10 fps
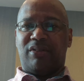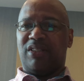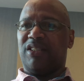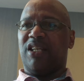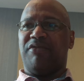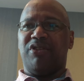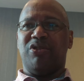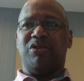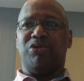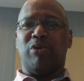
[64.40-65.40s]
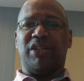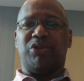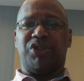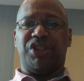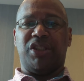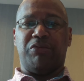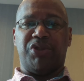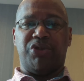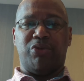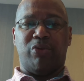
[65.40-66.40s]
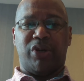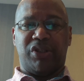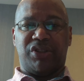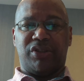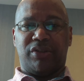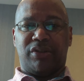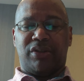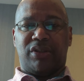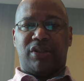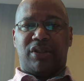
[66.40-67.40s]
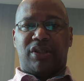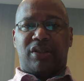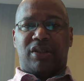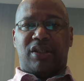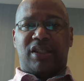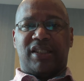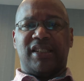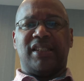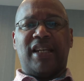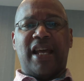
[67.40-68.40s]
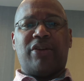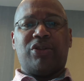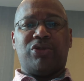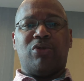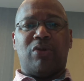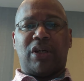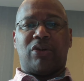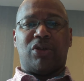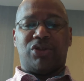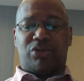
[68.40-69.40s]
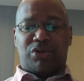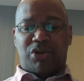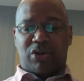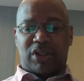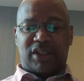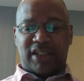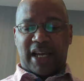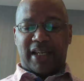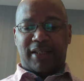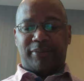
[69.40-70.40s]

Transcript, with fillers: He's giving those who are associated with you words. He says, Let us go across to the other side.